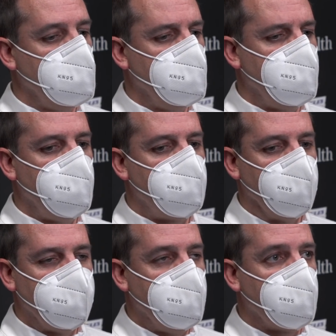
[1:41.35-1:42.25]
Yeah,
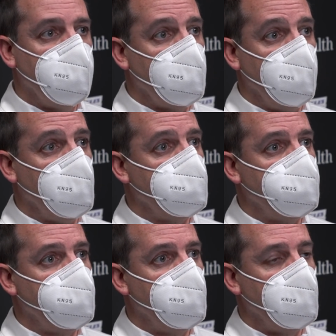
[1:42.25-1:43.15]
probably not good
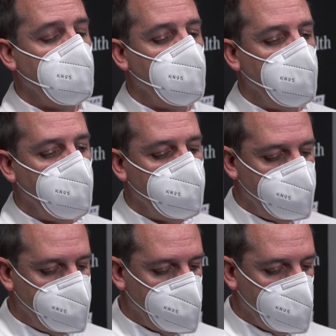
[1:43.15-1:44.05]
enough.
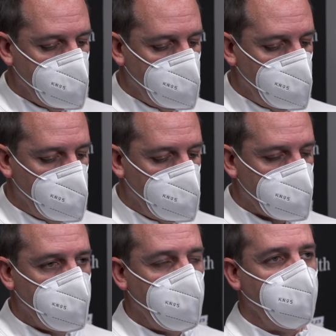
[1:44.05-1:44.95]

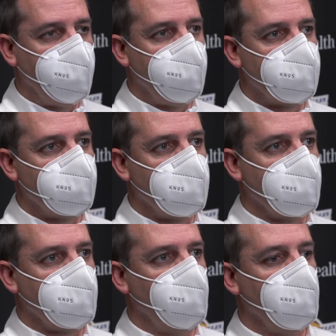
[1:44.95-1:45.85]
Luckily our offense was
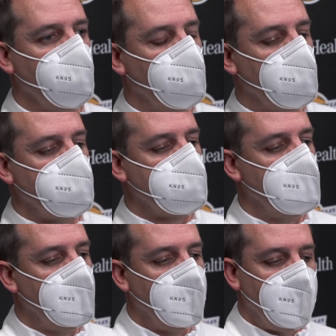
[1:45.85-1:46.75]
clicking the way it was.
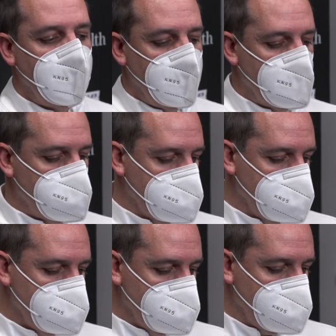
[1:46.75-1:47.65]

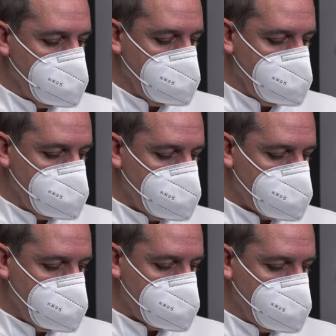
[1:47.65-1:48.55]
But, I do
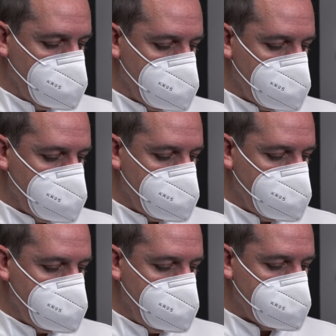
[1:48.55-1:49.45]
think that we did
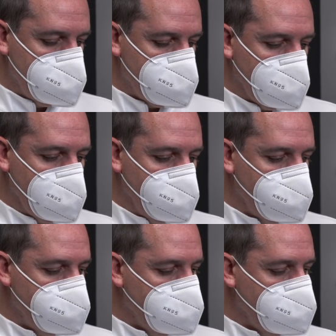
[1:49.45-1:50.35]
a decent
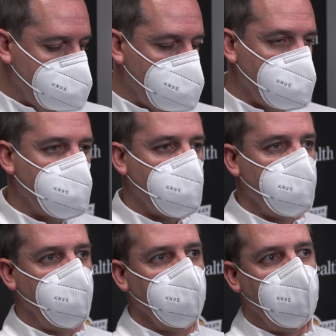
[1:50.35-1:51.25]
job on the
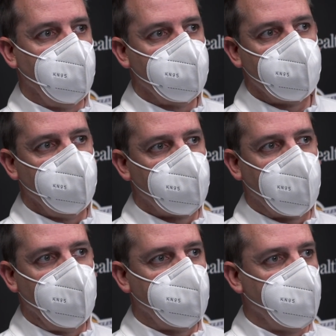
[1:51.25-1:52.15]
three-point line. His team's
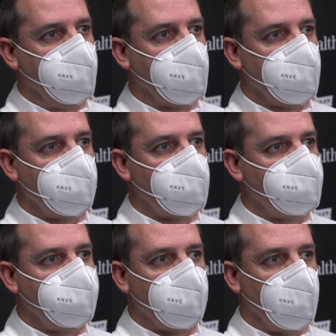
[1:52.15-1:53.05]
capable of making
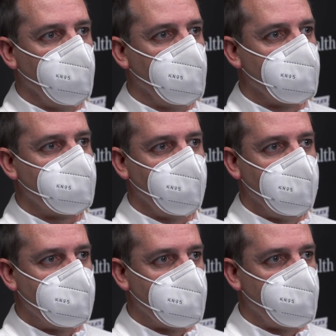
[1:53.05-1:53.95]
20-plus
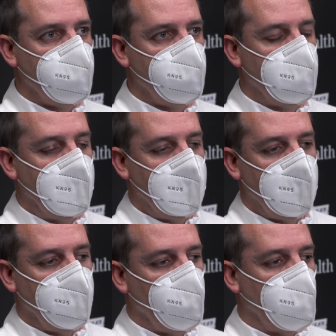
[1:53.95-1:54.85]
threes if you
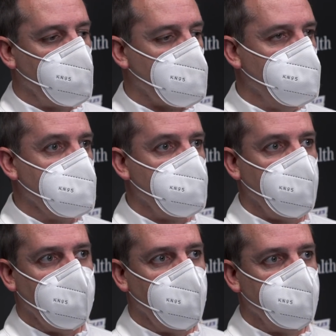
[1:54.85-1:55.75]
overcommit to
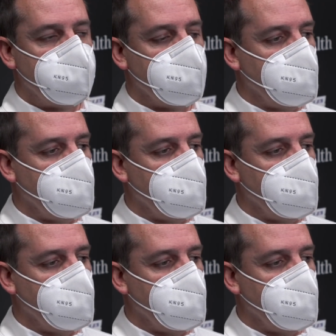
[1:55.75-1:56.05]
your helps.